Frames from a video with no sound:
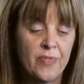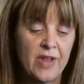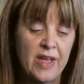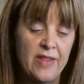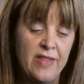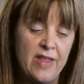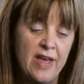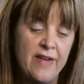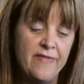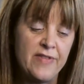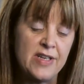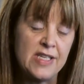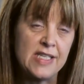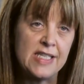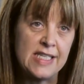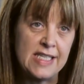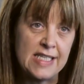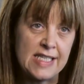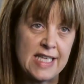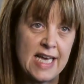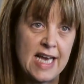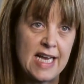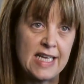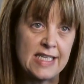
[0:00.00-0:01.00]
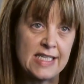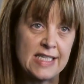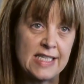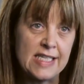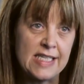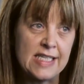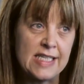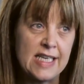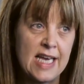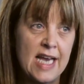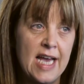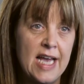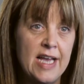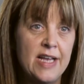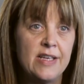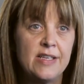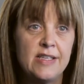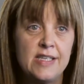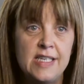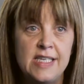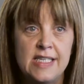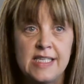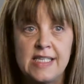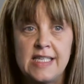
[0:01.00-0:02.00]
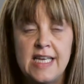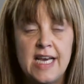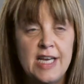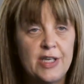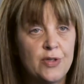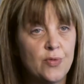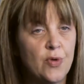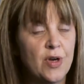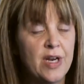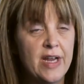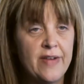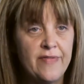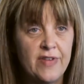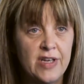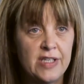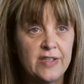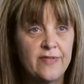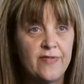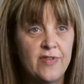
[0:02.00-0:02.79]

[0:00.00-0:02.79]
the evidence is there to say, stage 1 evidence,